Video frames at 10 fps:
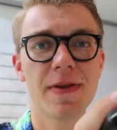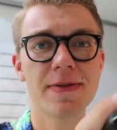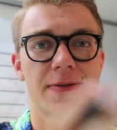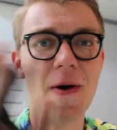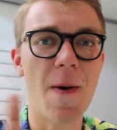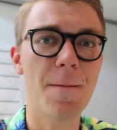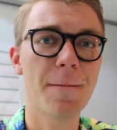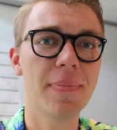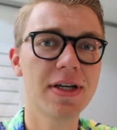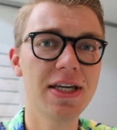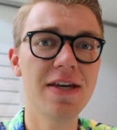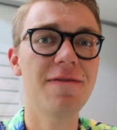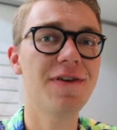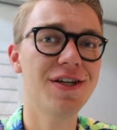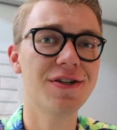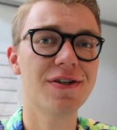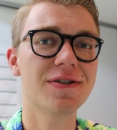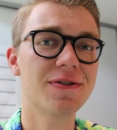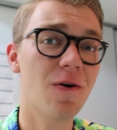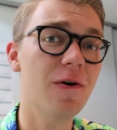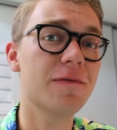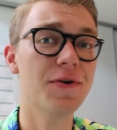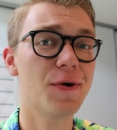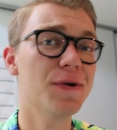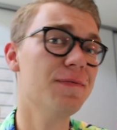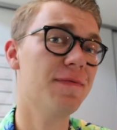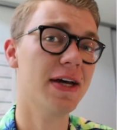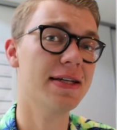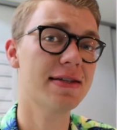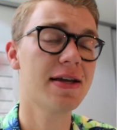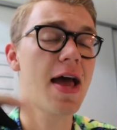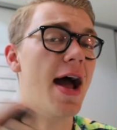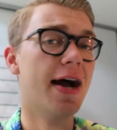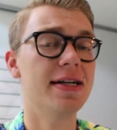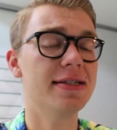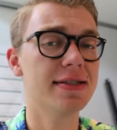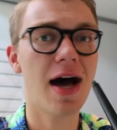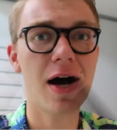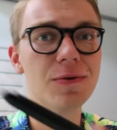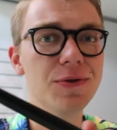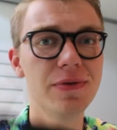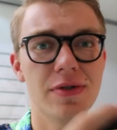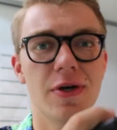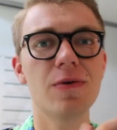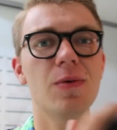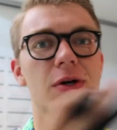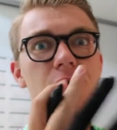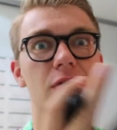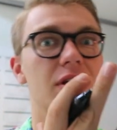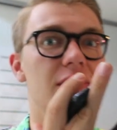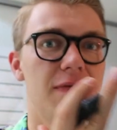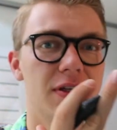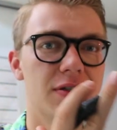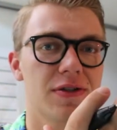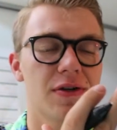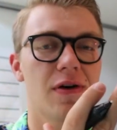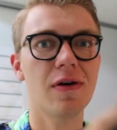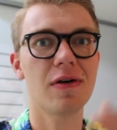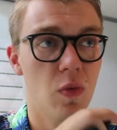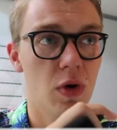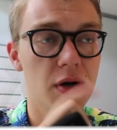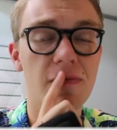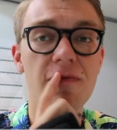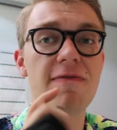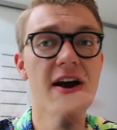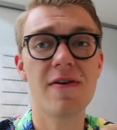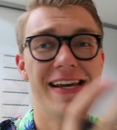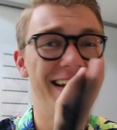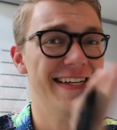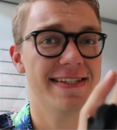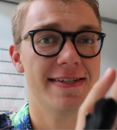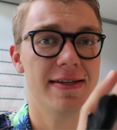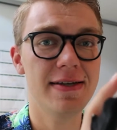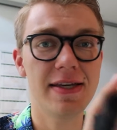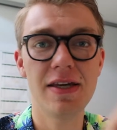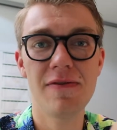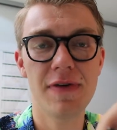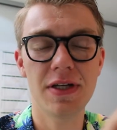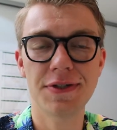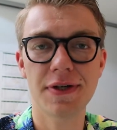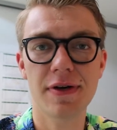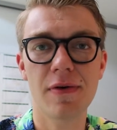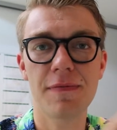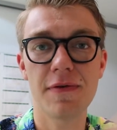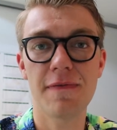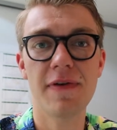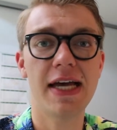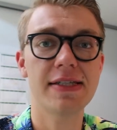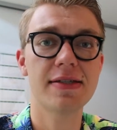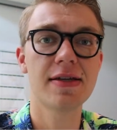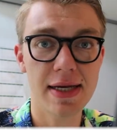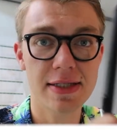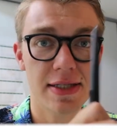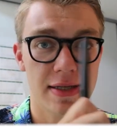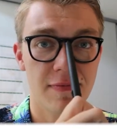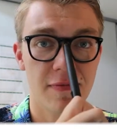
some key features of your own face. And how do you know what your key features are? One very easy key feature of the face is